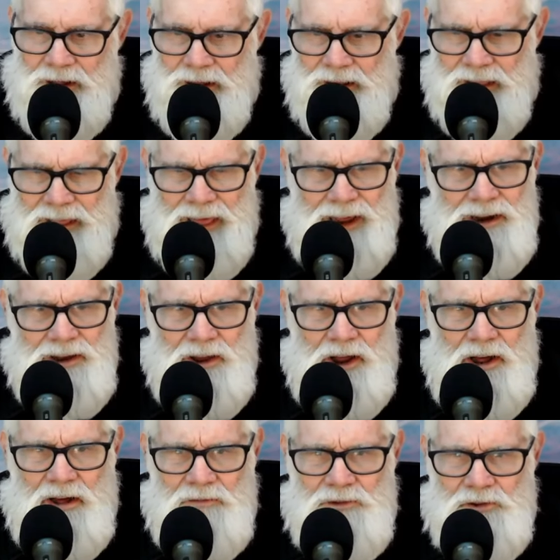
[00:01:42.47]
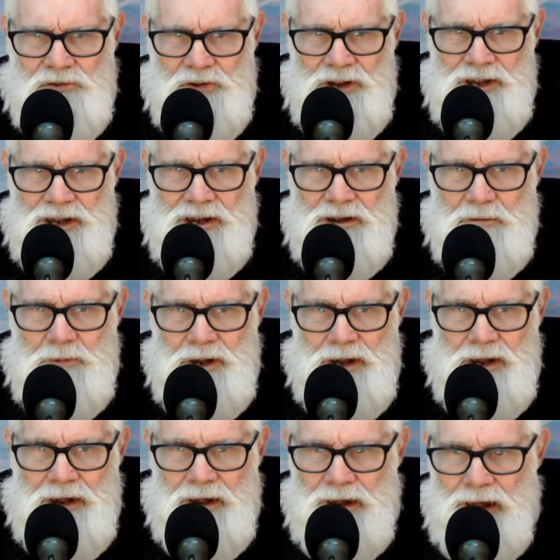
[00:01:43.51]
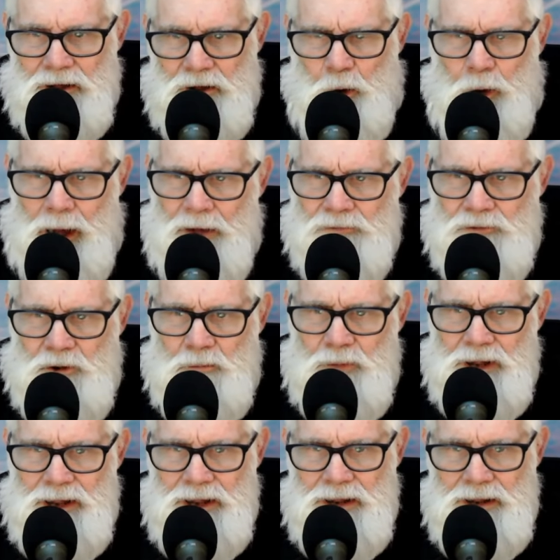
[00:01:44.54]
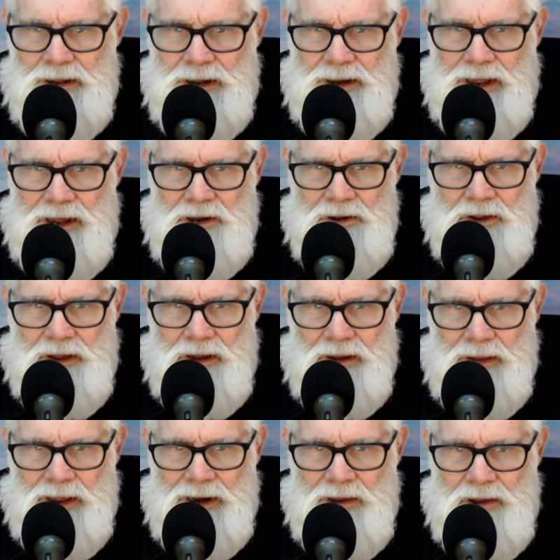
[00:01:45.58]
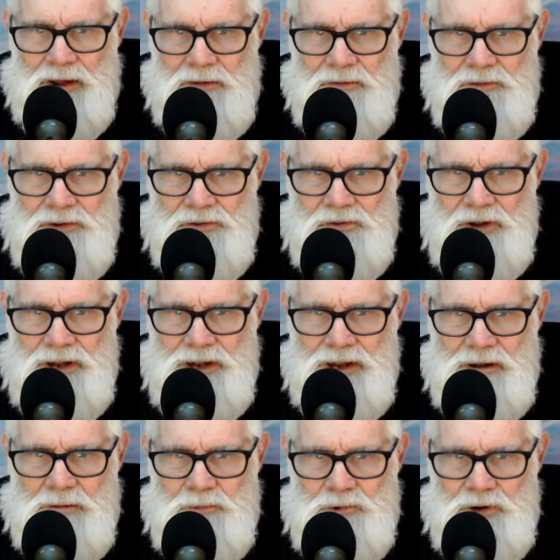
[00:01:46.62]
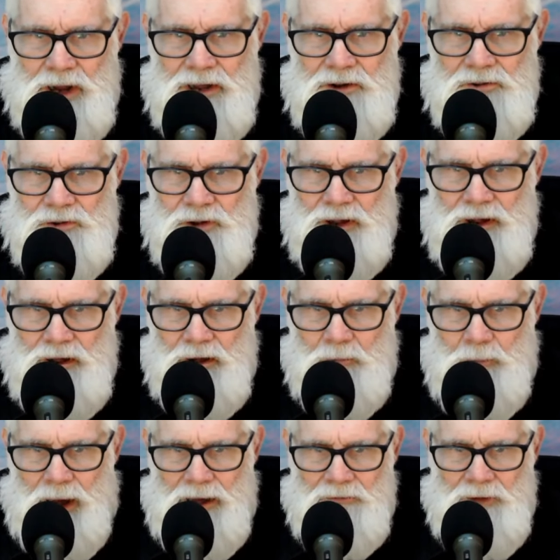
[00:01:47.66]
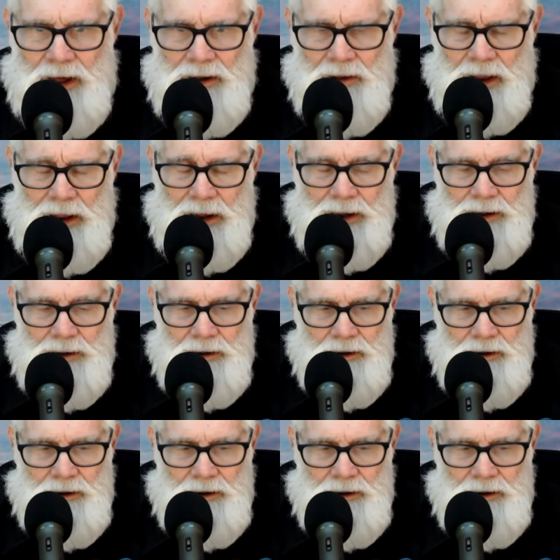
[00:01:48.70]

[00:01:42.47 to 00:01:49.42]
And they loved to see him go after me, and they they loved to see him chase my valet